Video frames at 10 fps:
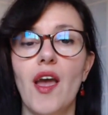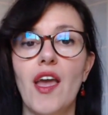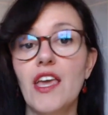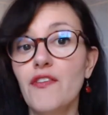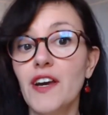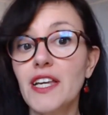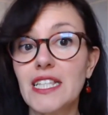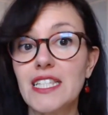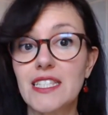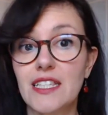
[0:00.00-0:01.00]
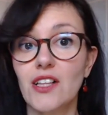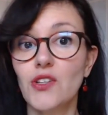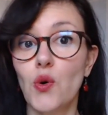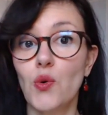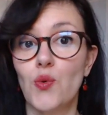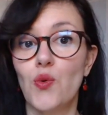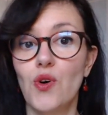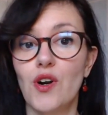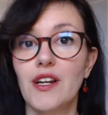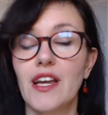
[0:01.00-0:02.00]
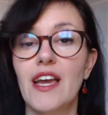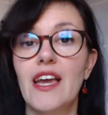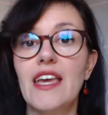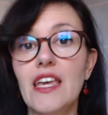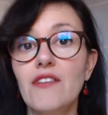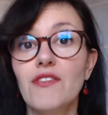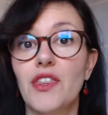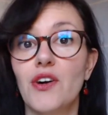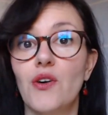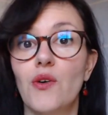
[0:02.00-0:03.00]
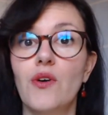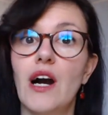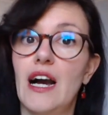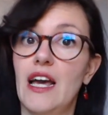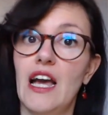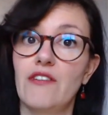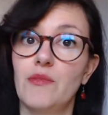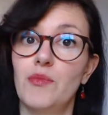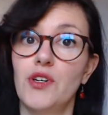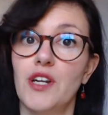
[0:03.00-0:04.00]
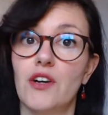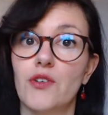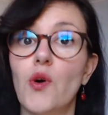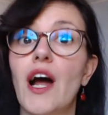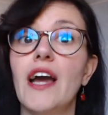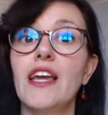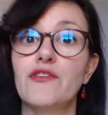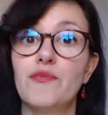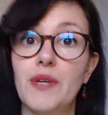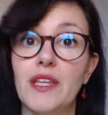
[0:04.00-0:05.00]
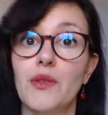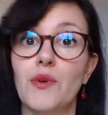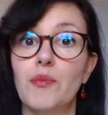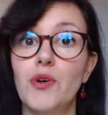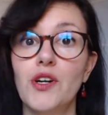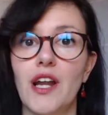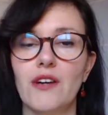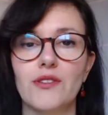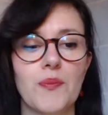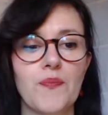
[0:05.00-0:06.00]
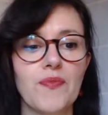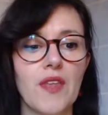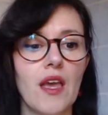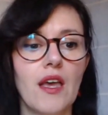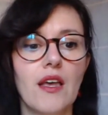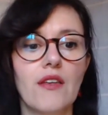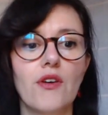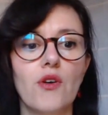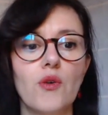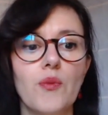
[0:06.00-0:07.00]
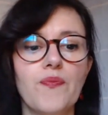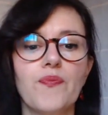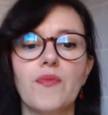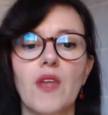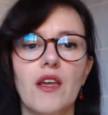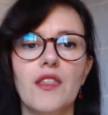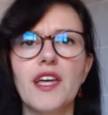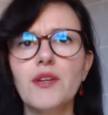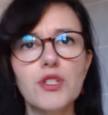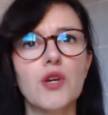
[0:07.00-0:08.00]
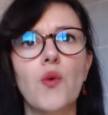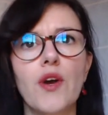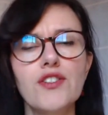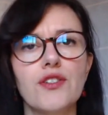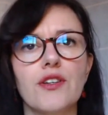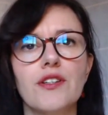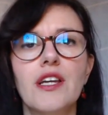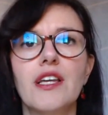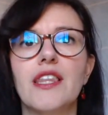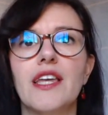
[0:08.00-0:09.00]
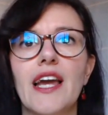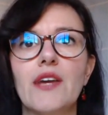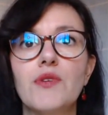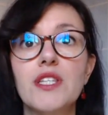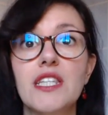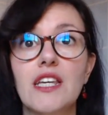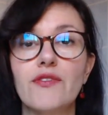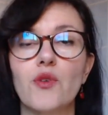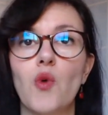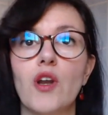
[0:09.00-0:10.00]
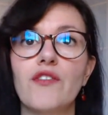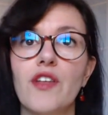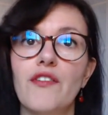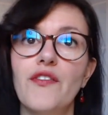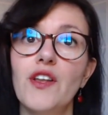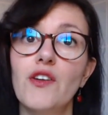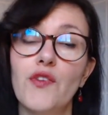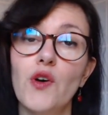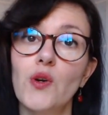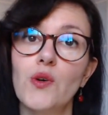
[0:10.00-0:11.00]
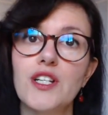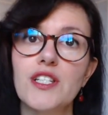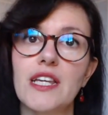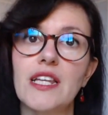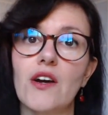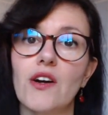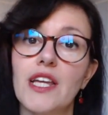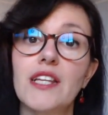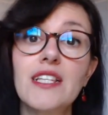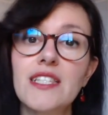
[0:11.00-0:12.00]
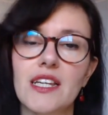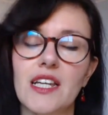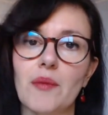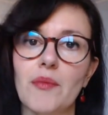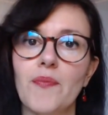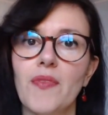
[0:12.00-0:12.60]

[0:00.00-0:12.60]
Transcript: if I can still go to work even though I have a burnout or I have been through a burnout. So that was a question that I received from one of the fellow followers in Instagram.